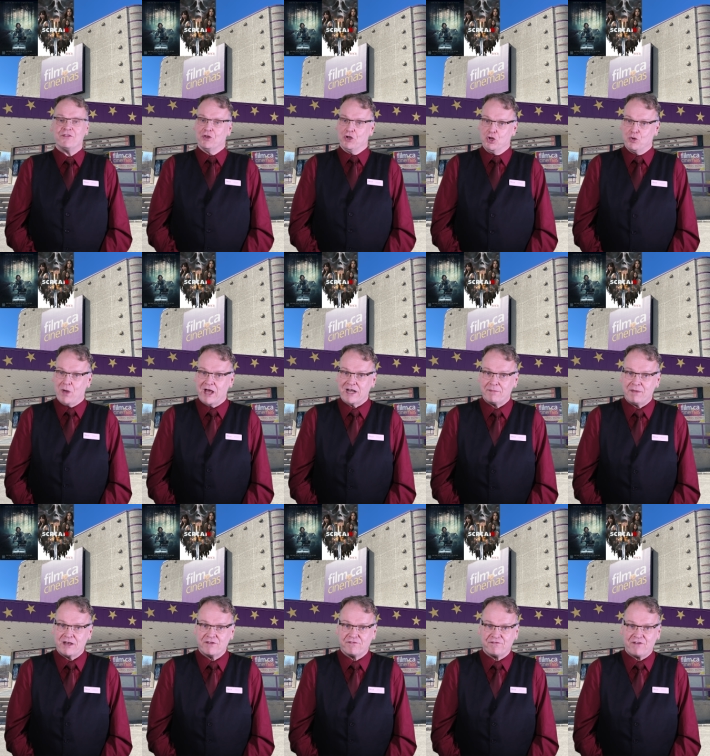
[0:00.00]
the new
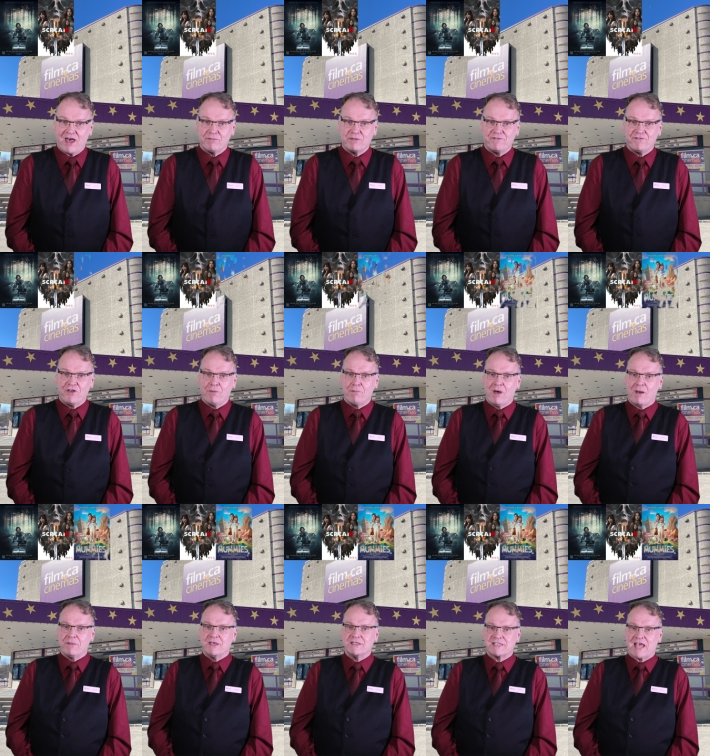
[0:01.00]
animated family film
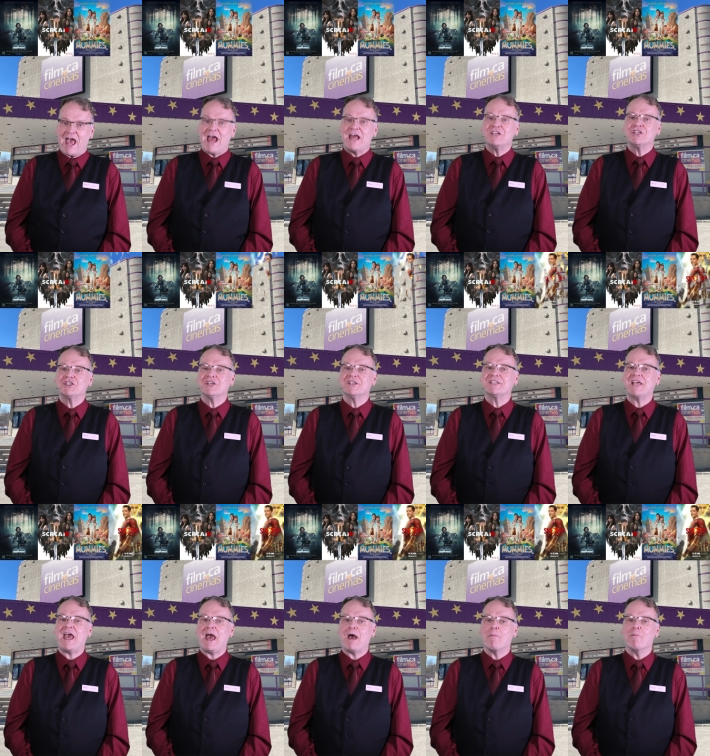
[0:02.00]
Mummies, and
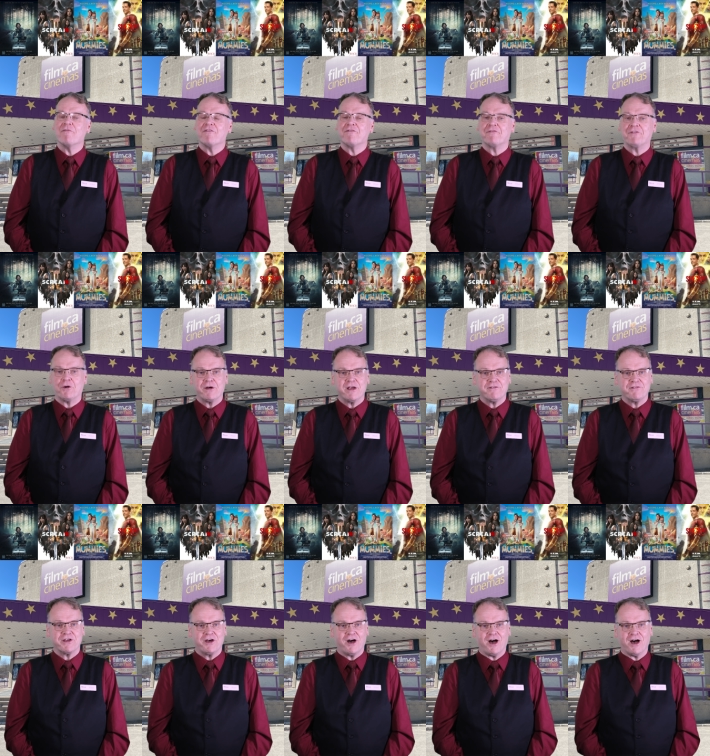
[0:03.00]
Shazam, Fury of
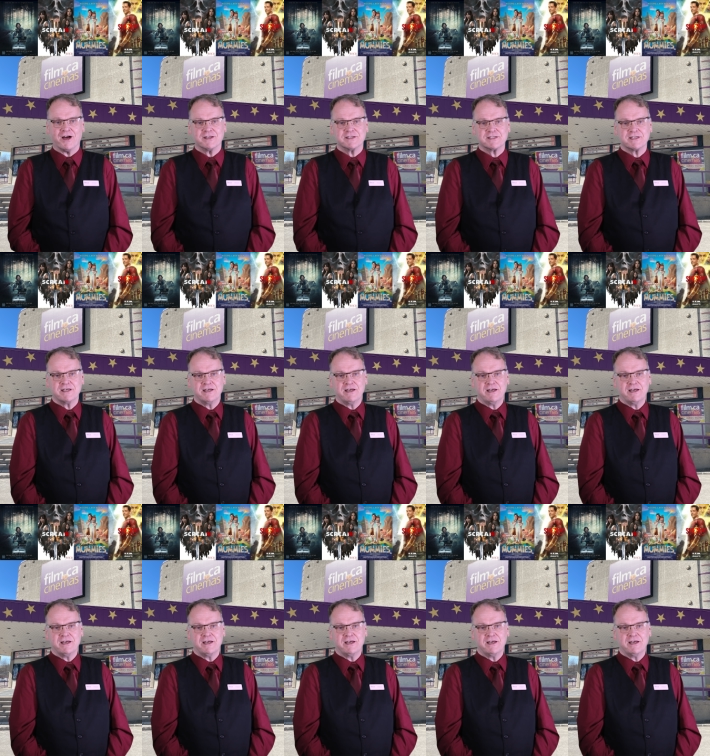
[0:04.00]
the Gods.